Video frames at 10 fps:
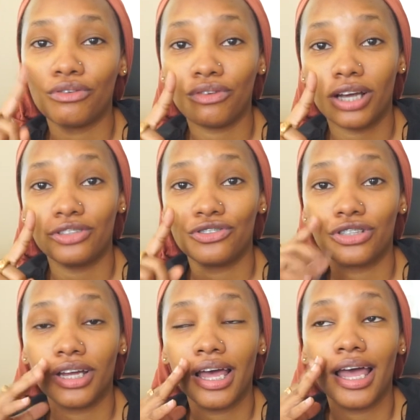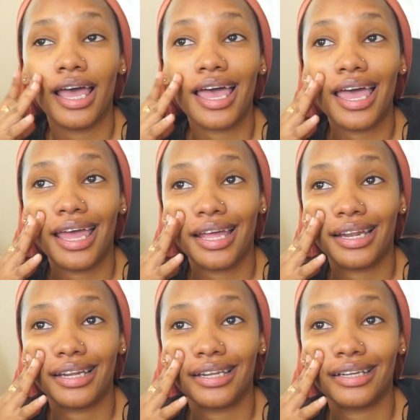fajr,
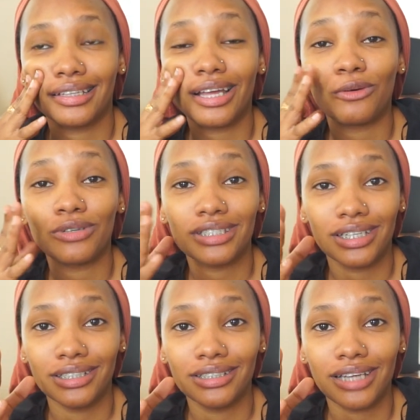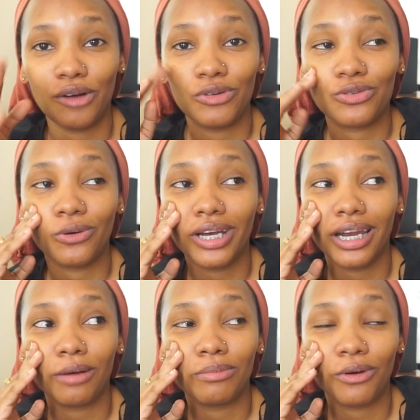and that was it. I was
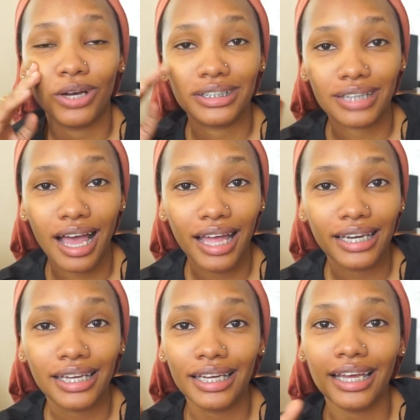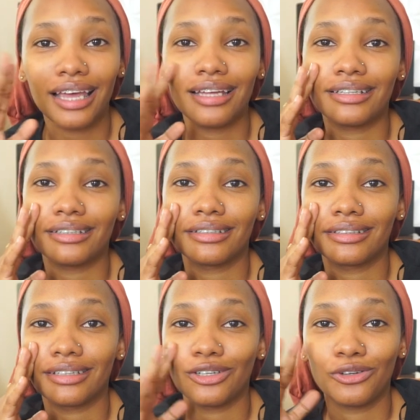woken up quite early, and
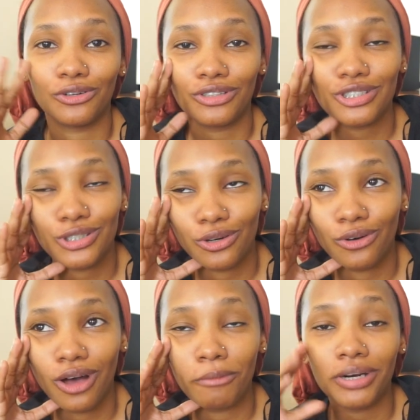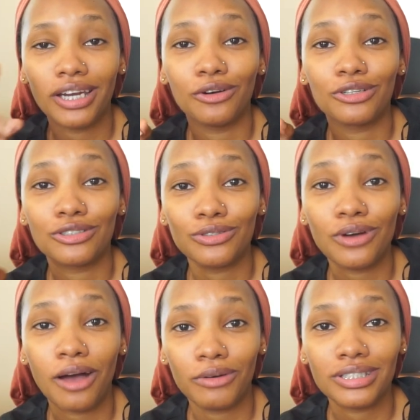you know, so I'm running on
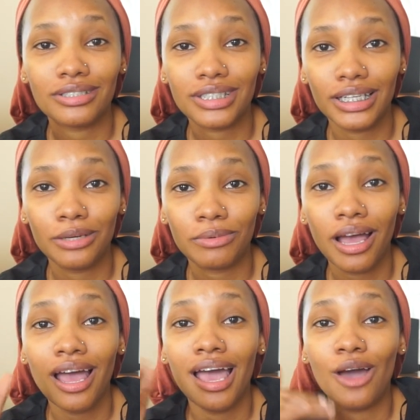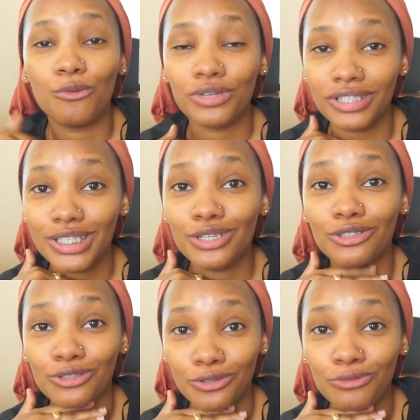2 hours of sleep, which is
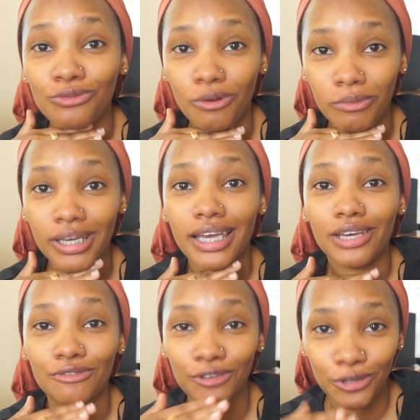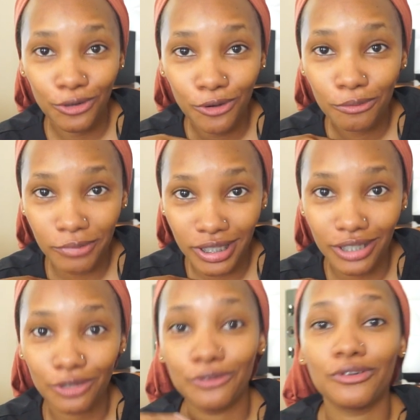not good for me. If you know
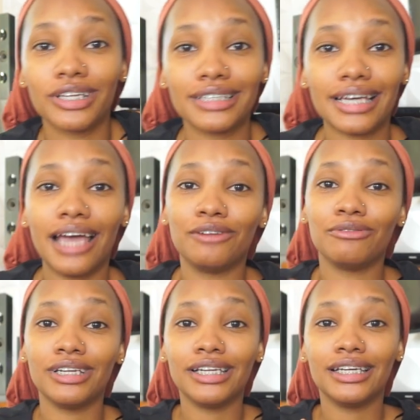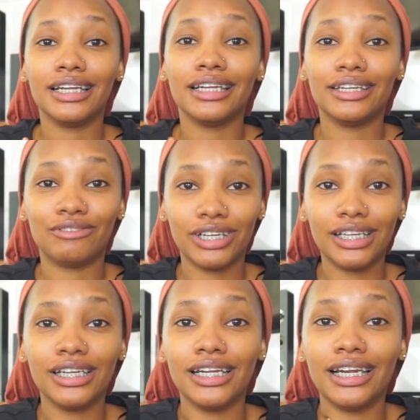me, you know that I really,
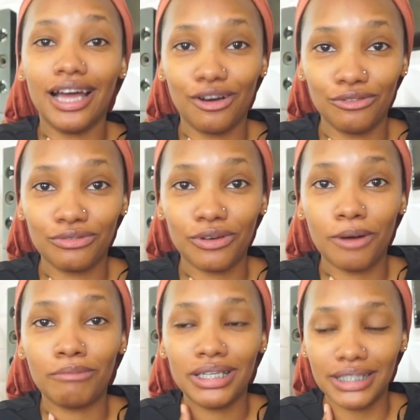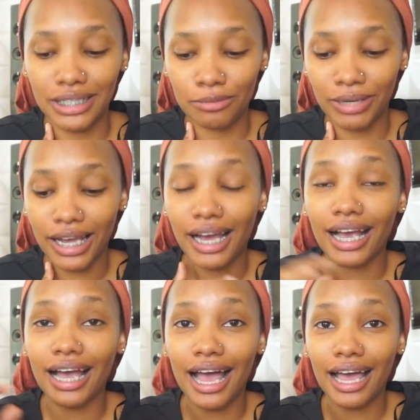really love my sleep. Like,
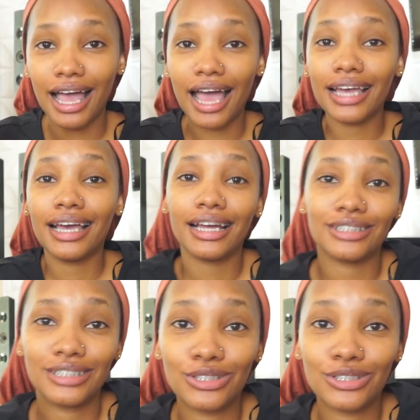I got